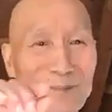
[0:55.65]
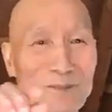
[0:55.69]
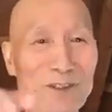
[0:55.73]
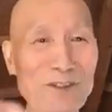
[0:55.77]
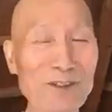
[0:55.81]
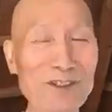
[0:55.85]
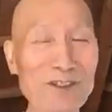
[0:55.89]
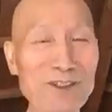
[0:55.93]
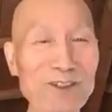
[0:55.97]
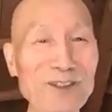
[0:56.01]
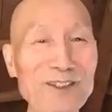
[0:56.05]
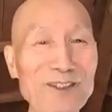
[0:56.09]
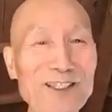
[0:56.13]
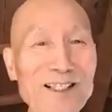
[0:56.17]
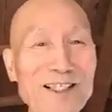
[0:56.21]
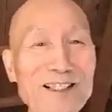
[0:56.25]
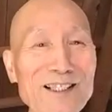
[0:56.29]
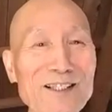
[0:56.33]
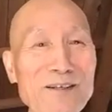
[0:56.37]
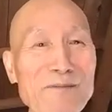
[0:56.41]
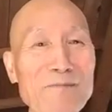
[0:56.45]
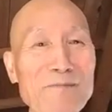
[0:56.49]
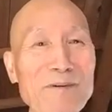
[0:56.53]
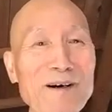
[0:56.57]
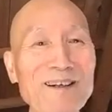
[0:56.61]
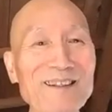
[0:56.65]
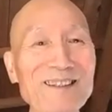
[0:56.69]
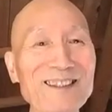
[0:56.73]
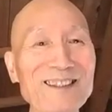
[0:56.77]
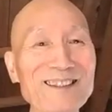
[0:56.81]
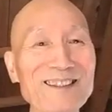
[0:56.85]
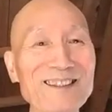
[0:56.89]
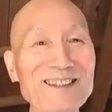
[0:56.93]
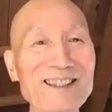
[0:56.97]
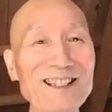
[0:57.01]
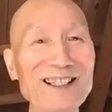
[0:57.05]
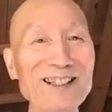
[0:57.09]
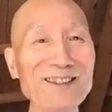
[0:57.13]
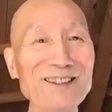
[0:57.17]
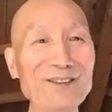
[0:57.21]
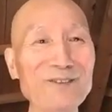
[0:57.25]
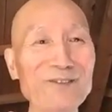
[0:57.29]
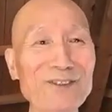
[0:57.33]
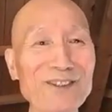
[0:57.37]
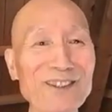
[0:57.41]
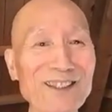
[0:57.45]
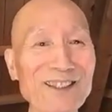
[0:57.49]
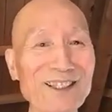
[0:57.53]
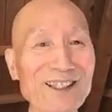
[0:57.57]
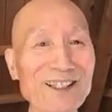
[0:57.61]
what you think about a self
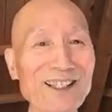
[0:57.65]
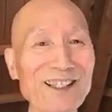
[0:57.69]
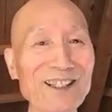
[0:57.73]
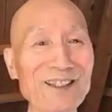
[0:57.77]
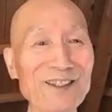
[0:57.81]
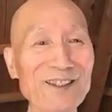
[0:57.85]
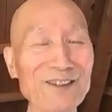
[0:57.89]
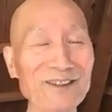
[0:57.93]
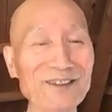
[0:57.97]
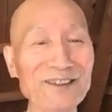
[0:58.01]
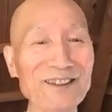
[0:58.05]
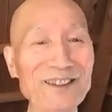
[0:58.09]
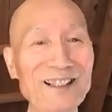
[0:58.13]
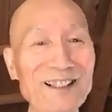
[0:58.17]
within.